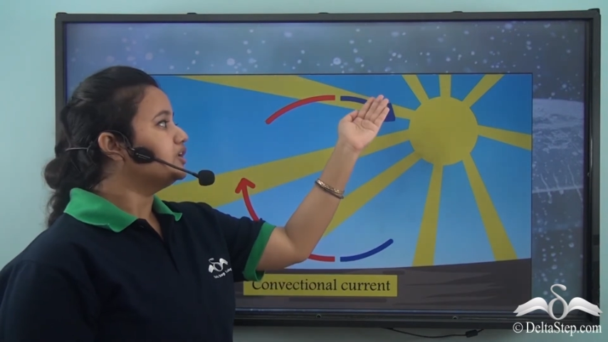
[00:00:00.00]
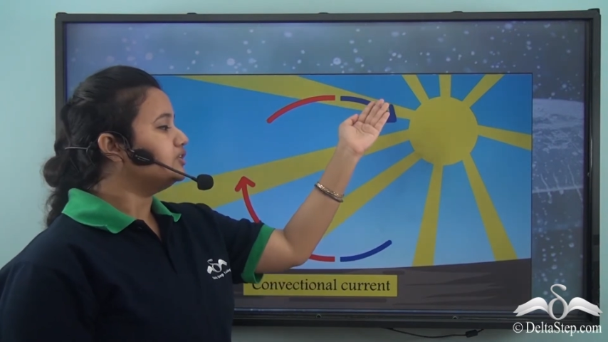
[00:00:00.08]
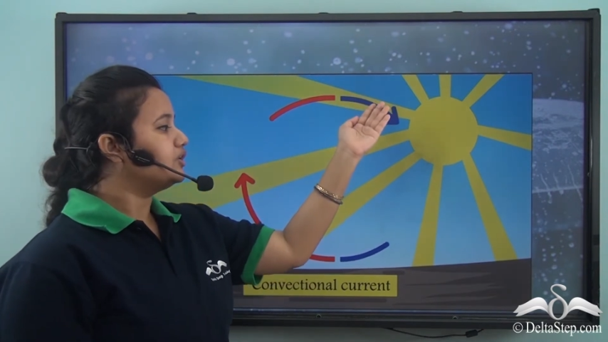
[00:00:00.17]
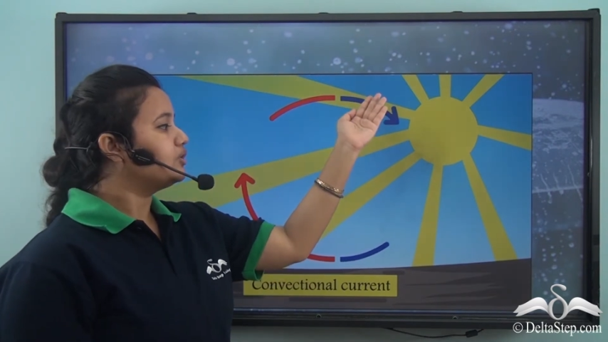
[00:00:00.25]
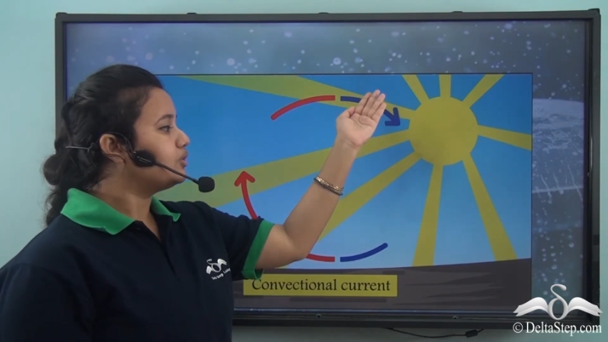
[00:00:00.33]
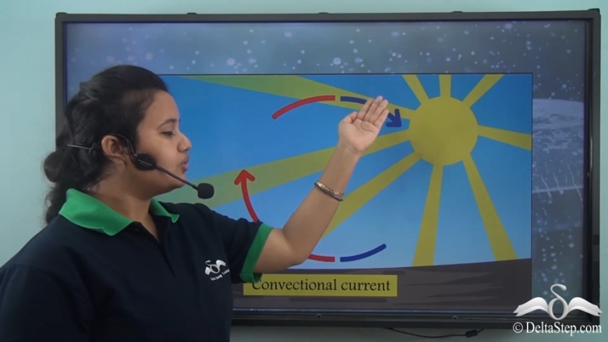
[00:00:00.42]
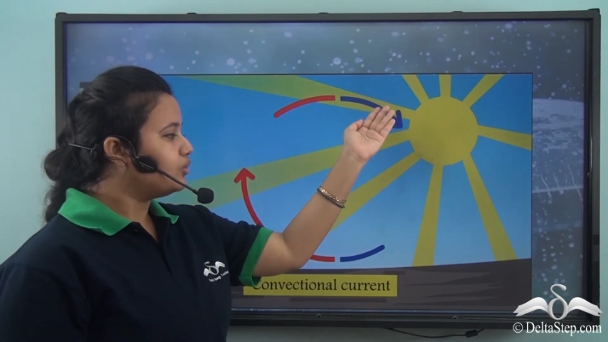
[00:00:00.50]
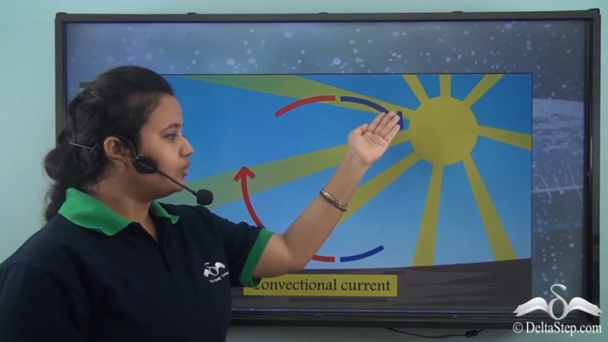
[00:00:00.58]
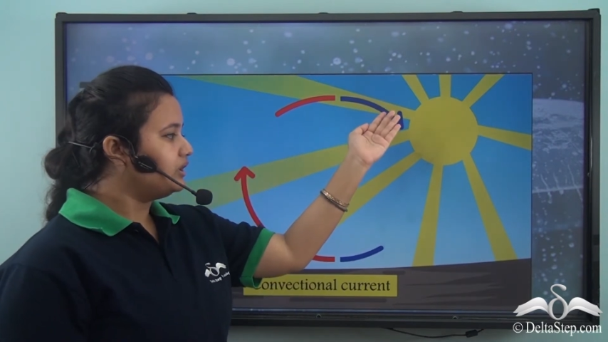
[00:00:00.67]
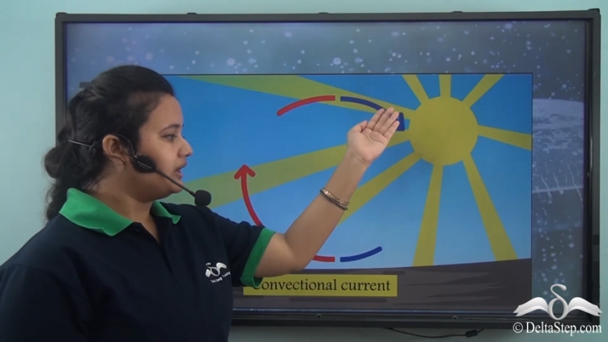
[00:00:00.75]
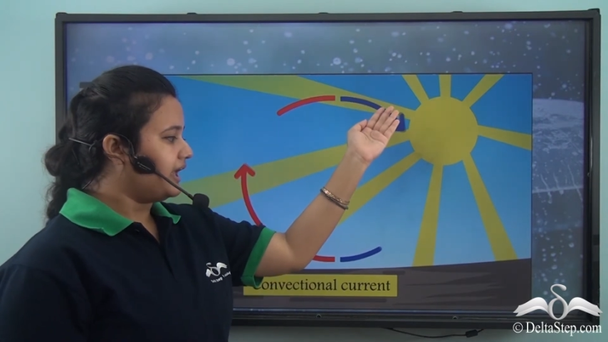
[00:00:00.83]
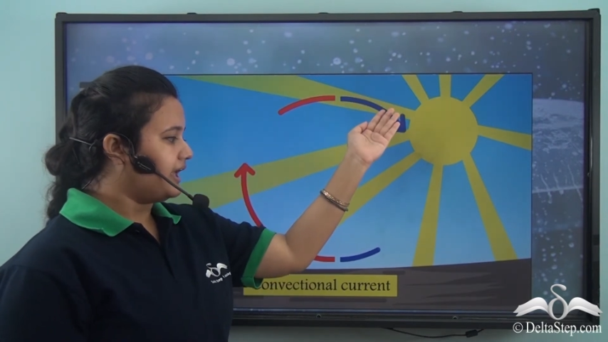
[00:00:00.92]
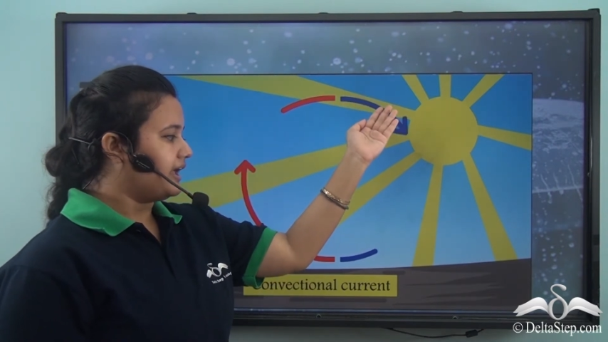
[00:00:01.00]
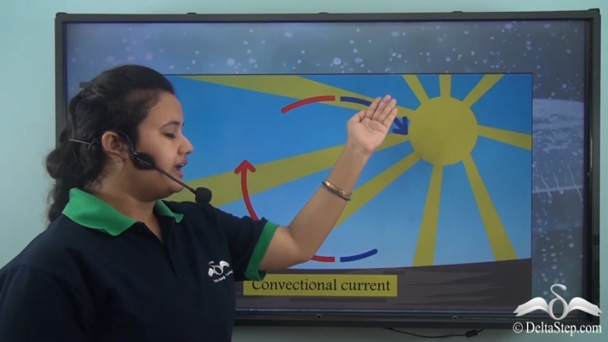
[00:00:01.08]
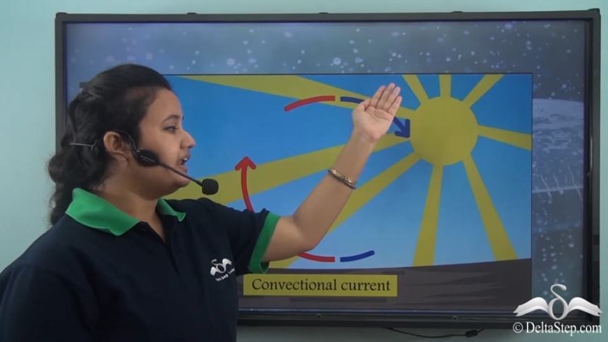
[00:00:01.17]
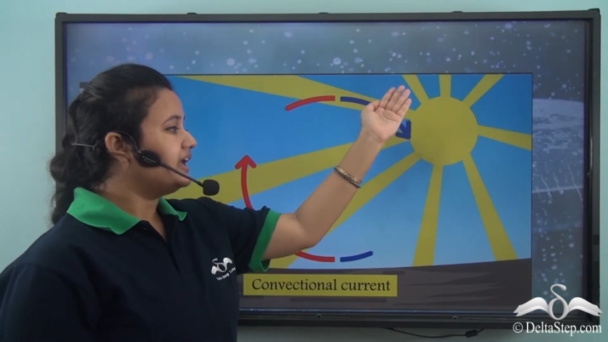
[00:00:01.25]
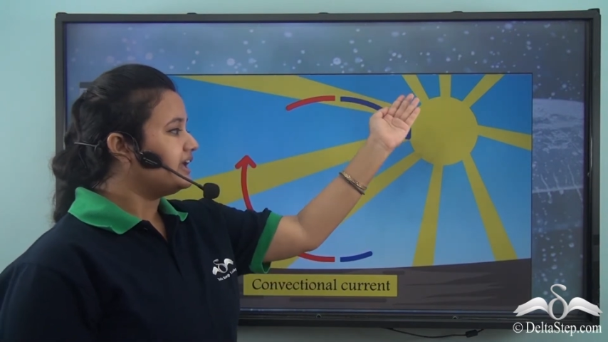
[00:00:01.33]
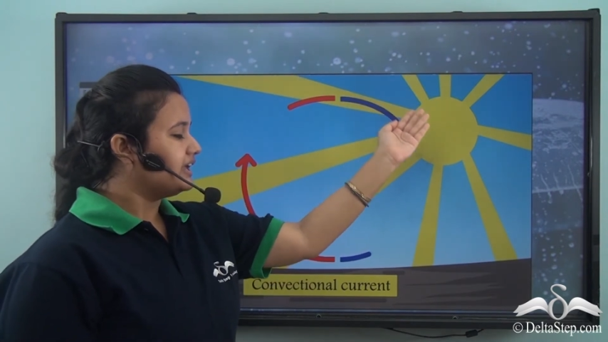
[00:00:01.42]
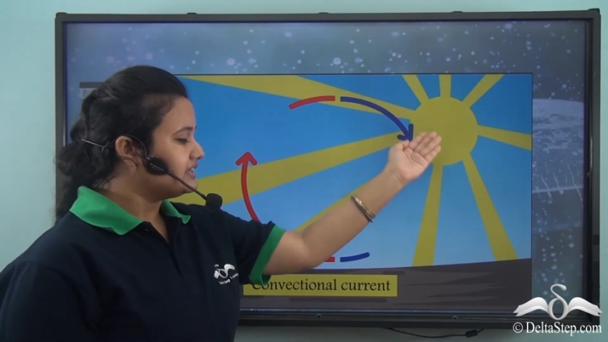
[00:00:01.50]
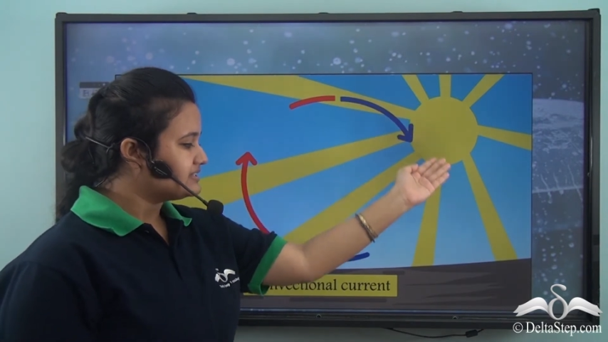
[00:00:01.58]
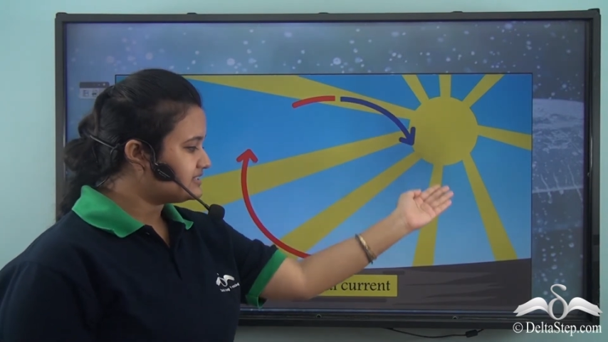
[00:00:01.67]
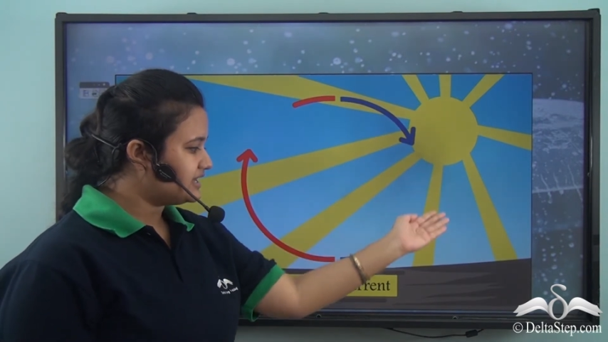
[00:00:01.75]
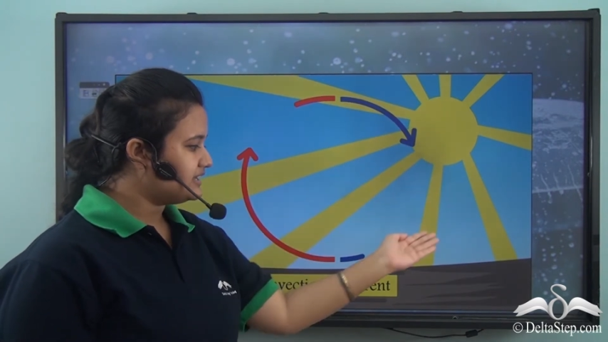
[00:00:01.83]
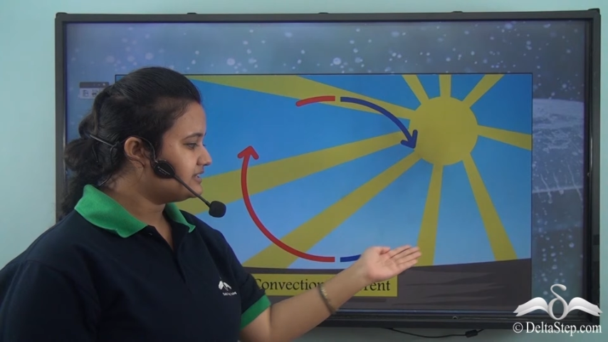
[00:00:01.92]
The cold air
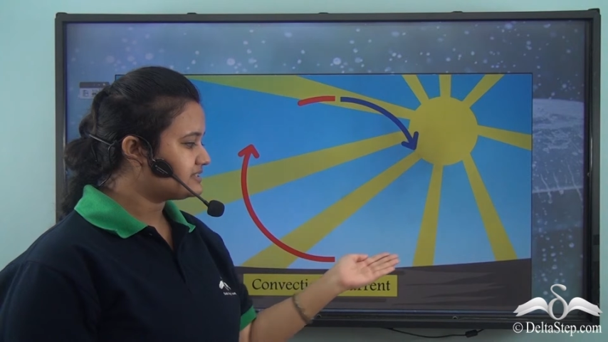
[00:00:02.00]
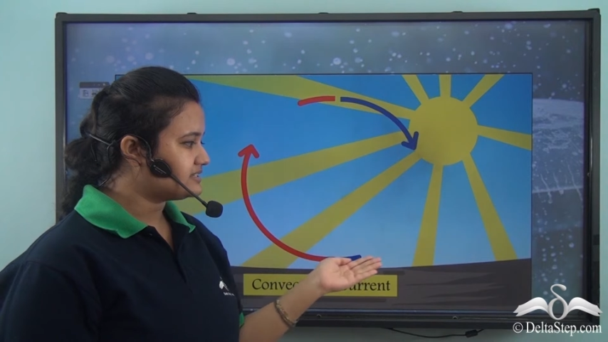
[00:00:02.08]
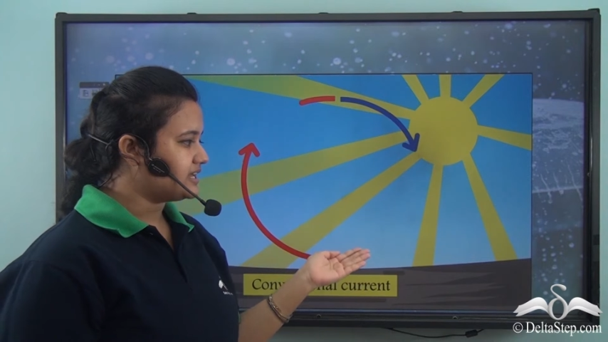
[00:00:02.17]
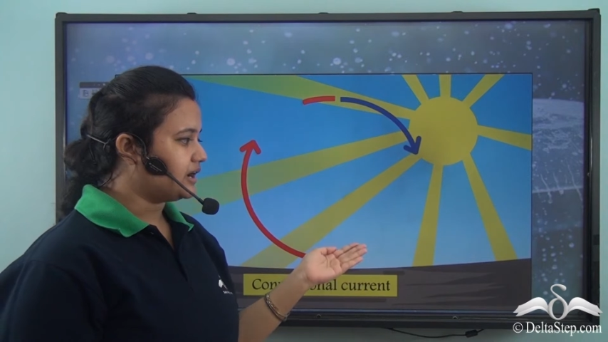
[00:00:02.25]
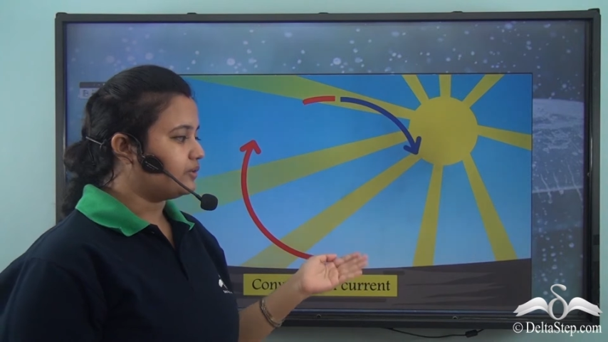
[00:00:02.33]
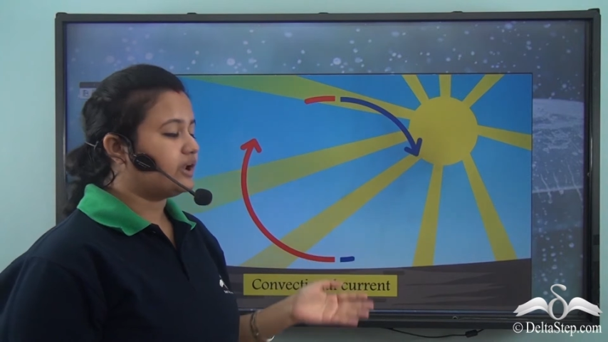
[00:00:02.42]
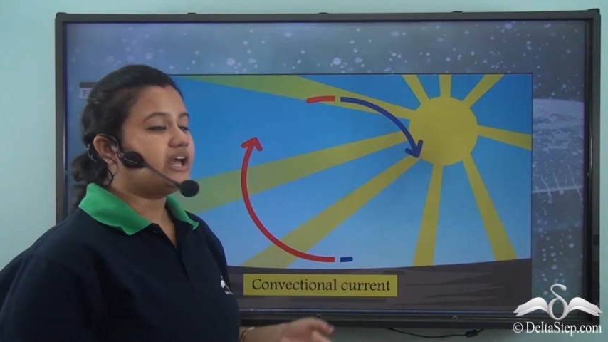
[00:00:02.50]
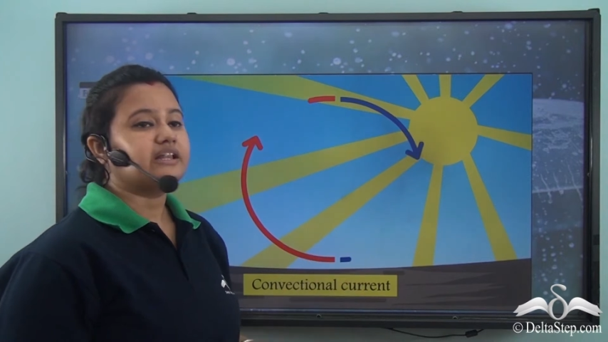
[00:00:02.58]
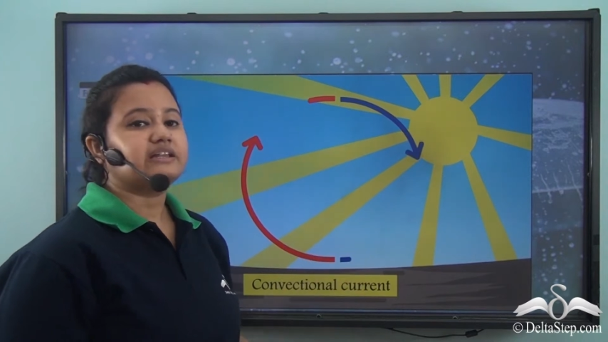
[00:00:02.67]
sinks down.